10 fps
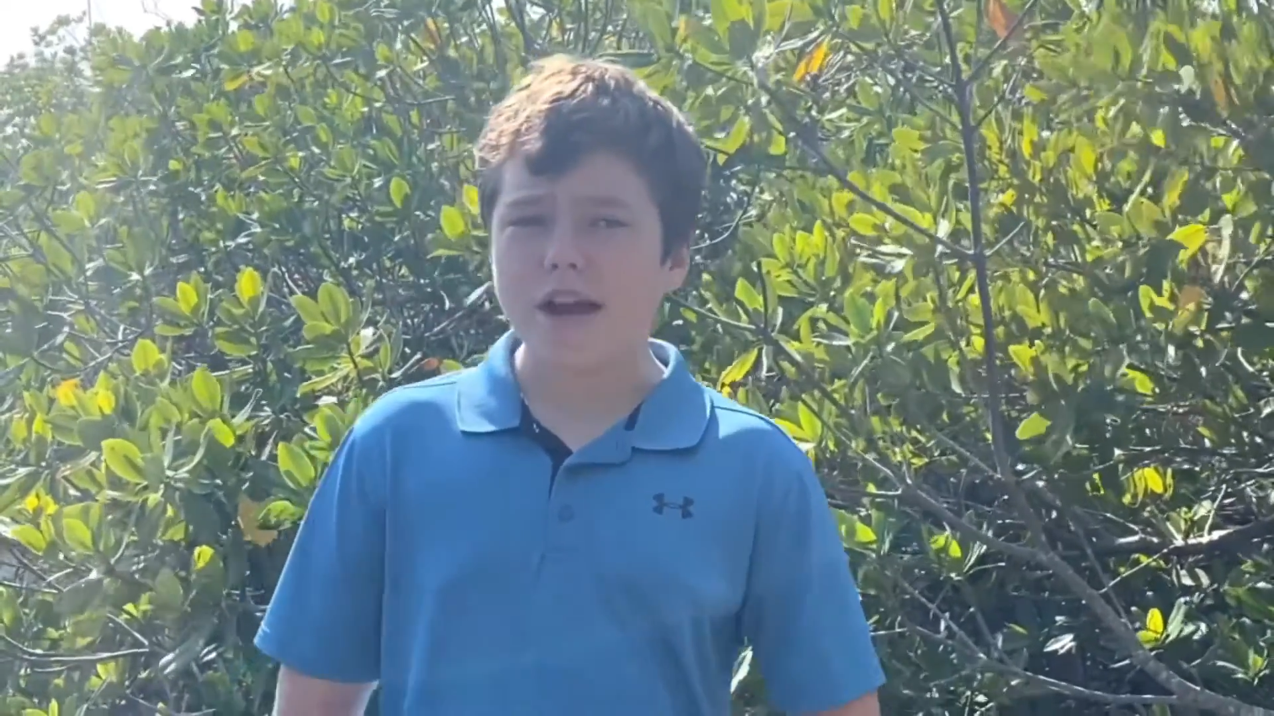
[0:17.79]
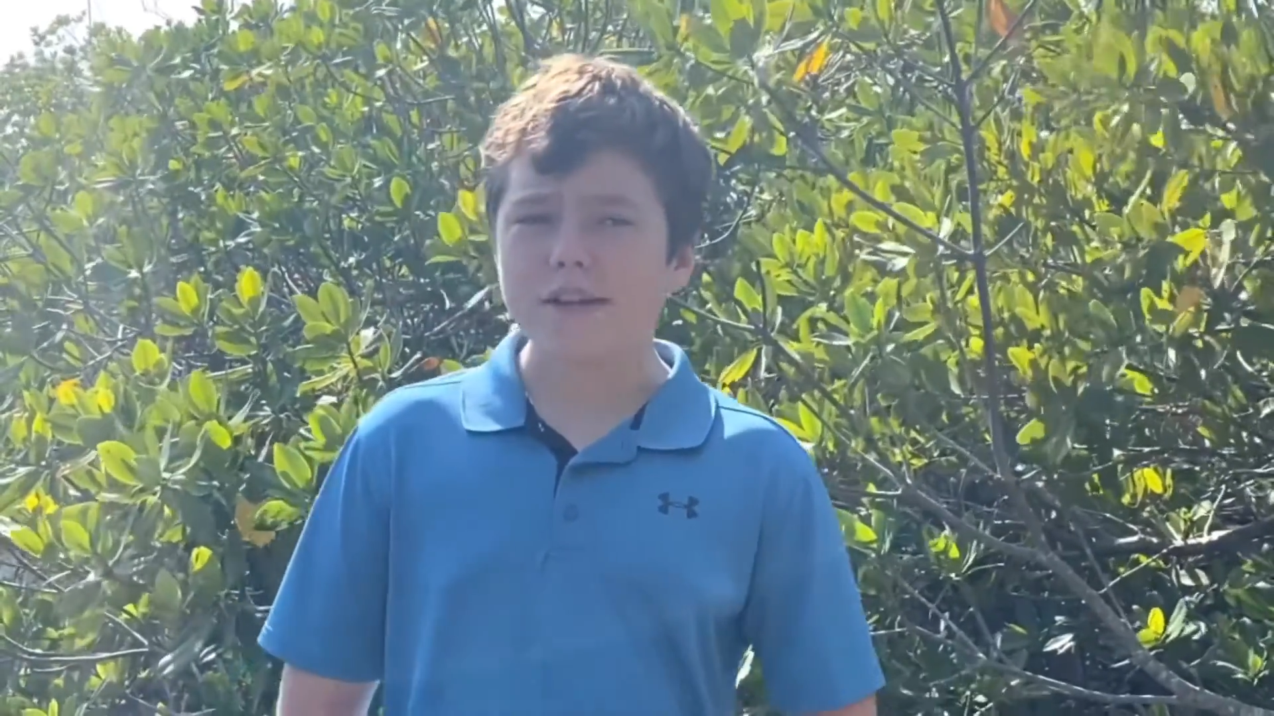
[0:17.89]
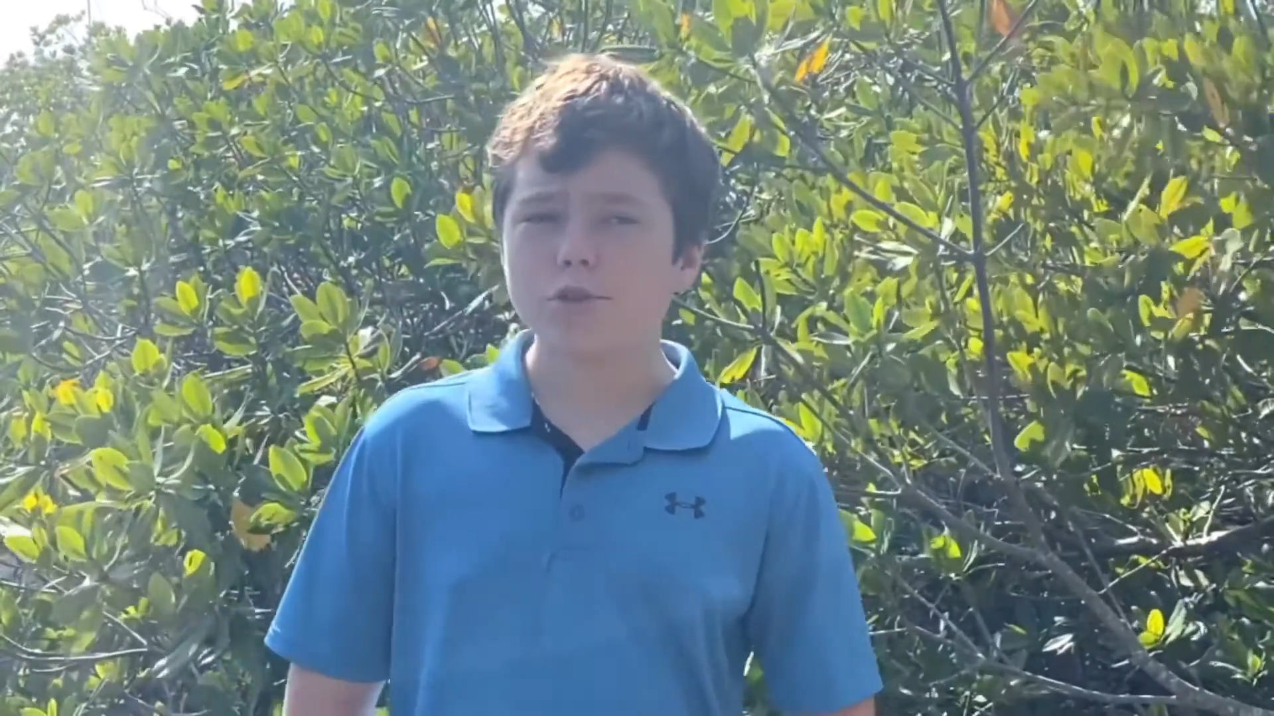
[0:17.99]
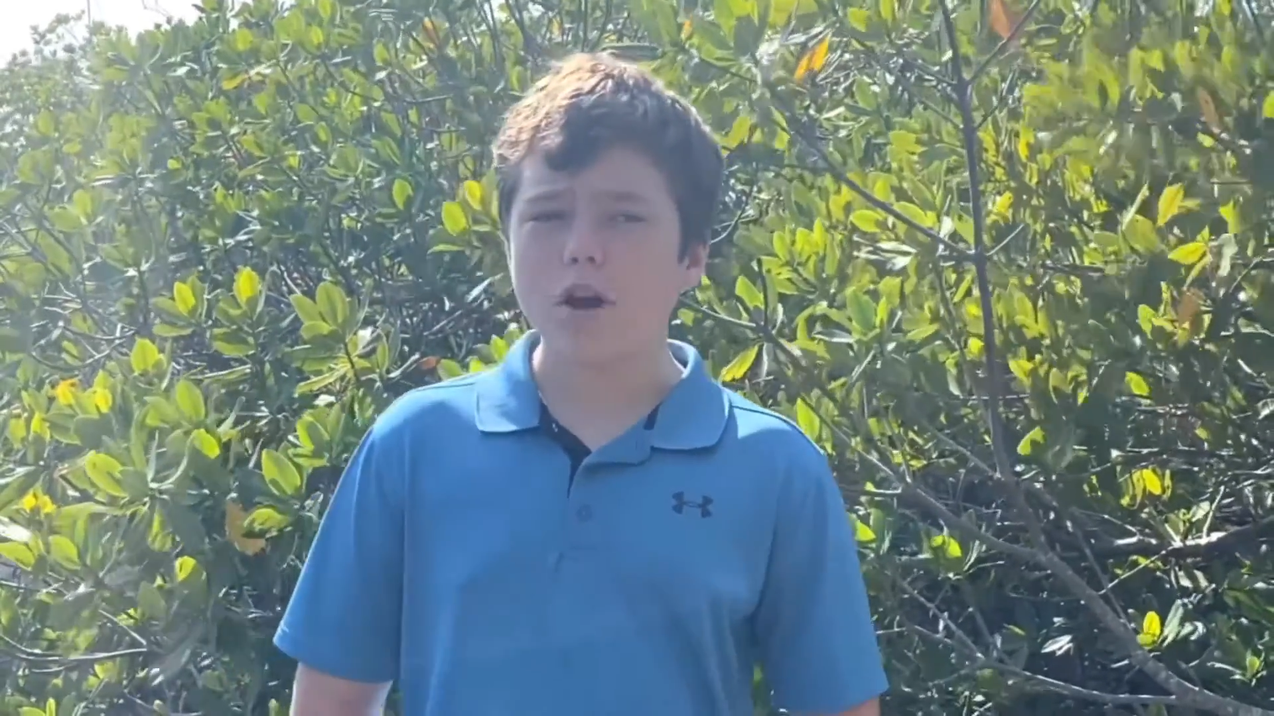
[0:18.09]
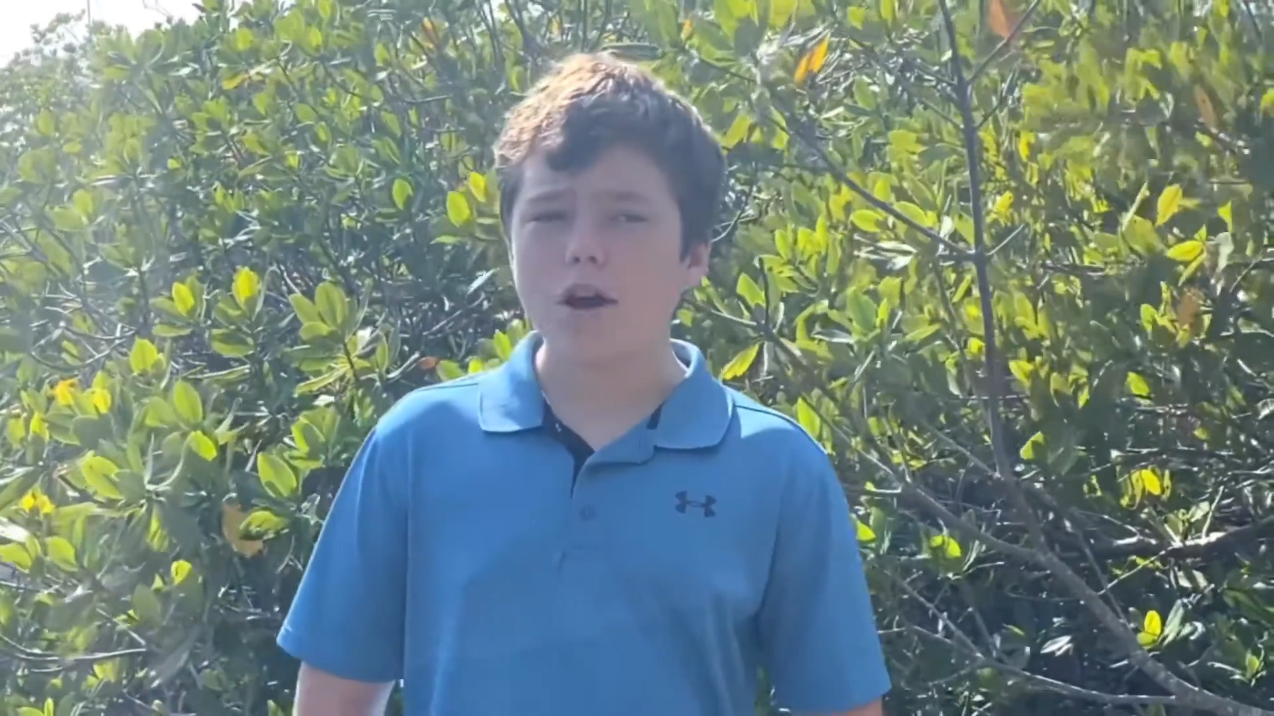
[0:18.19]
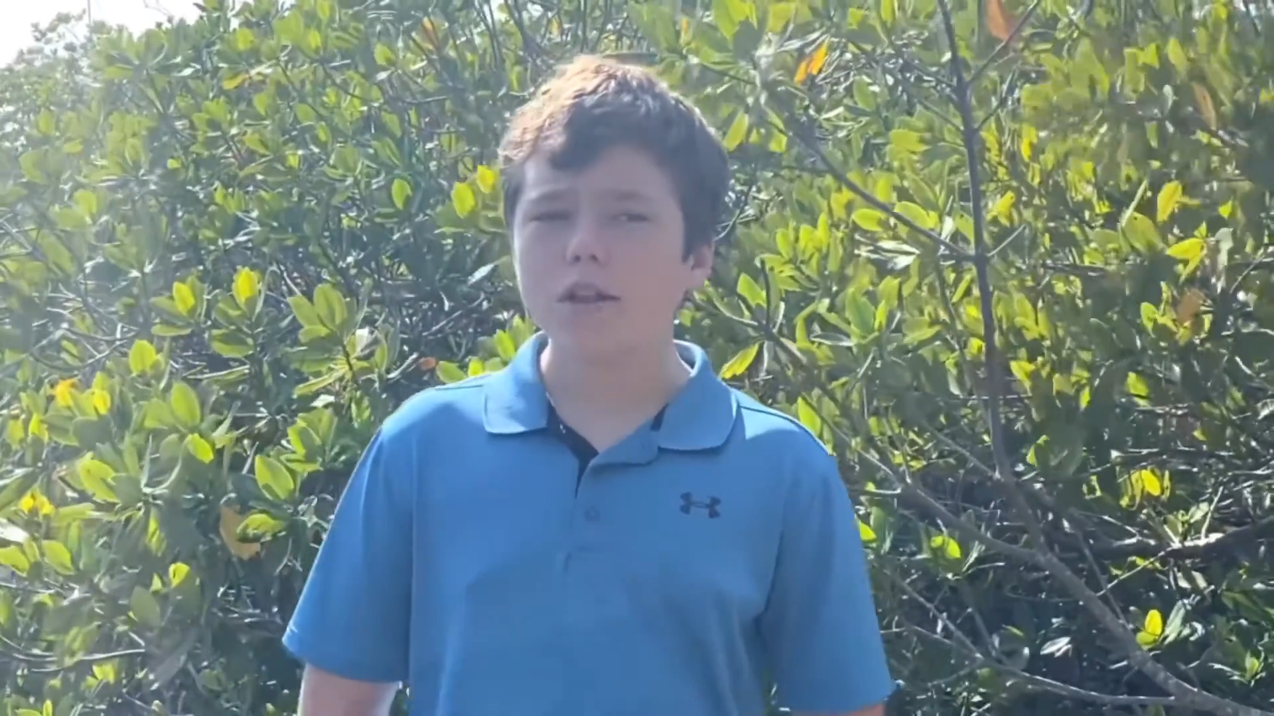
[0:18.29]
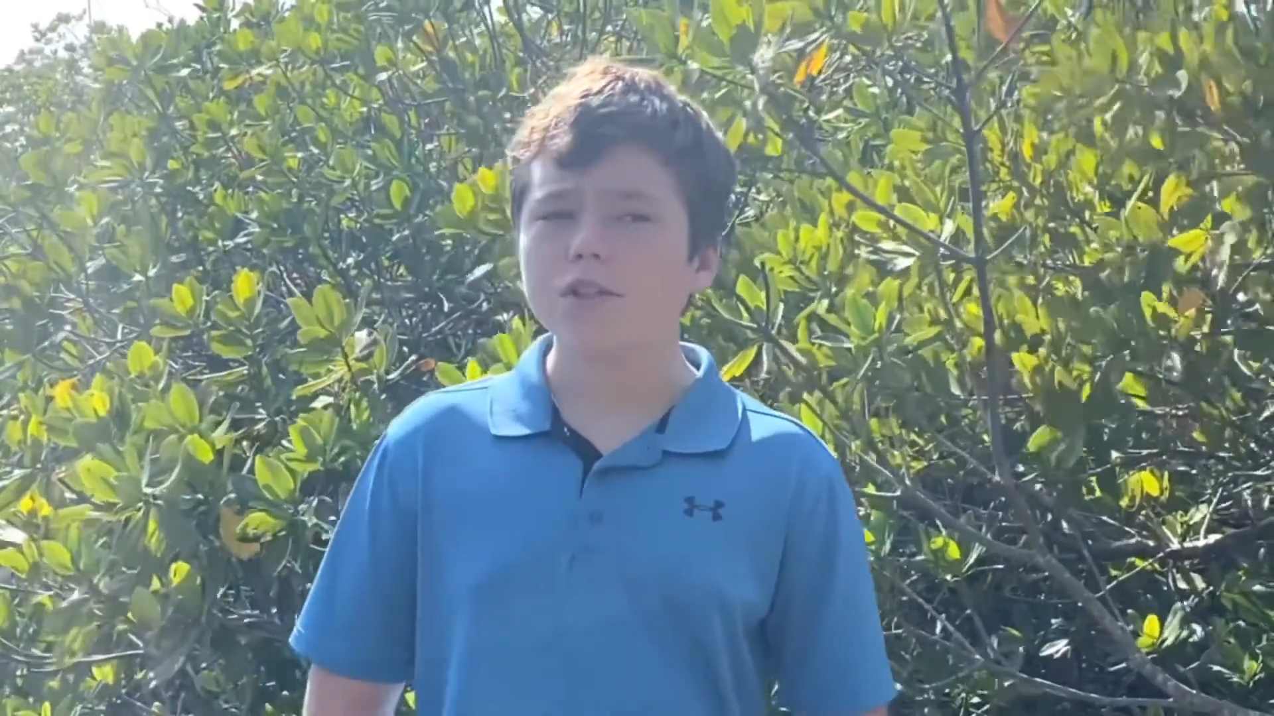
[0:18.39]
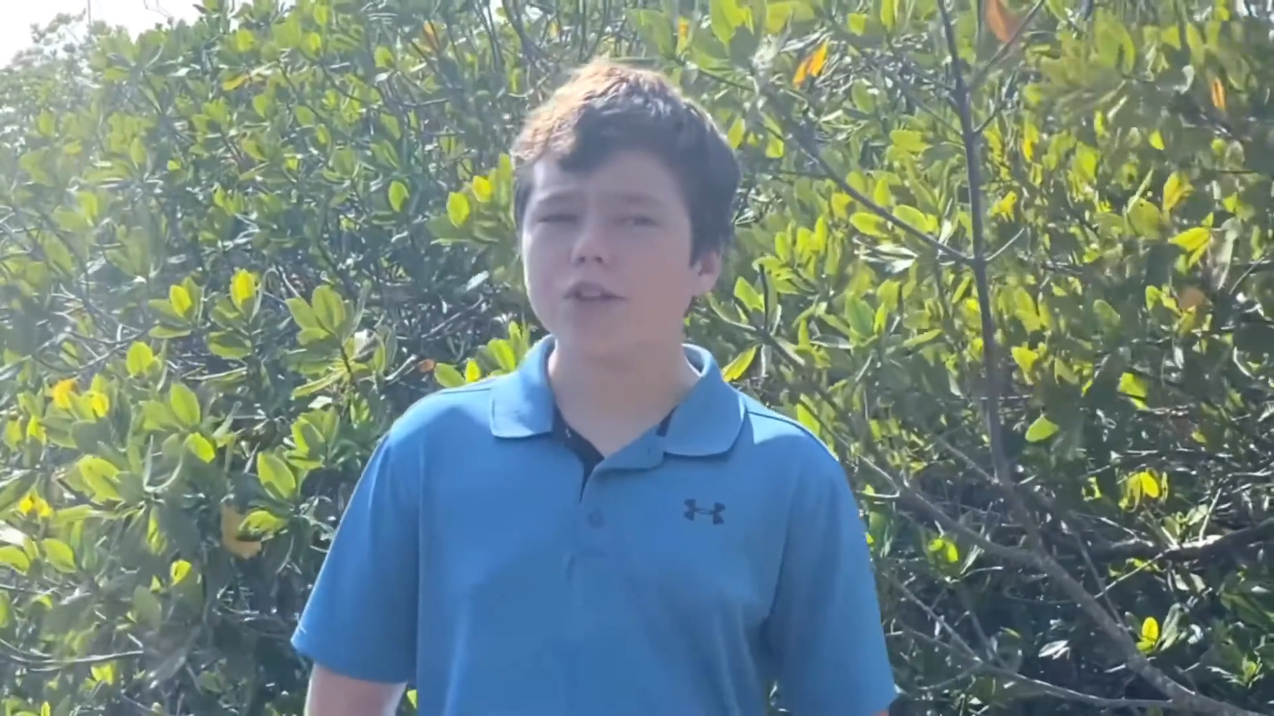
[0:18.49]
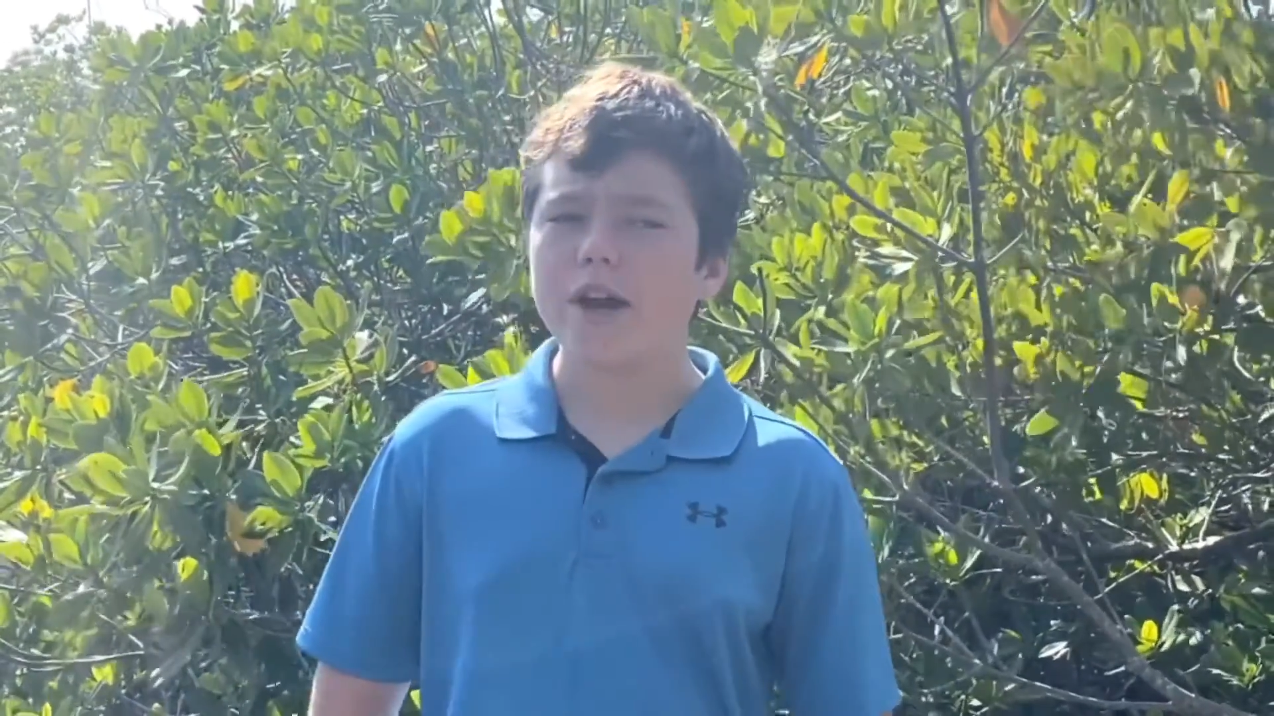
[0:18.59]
hydrology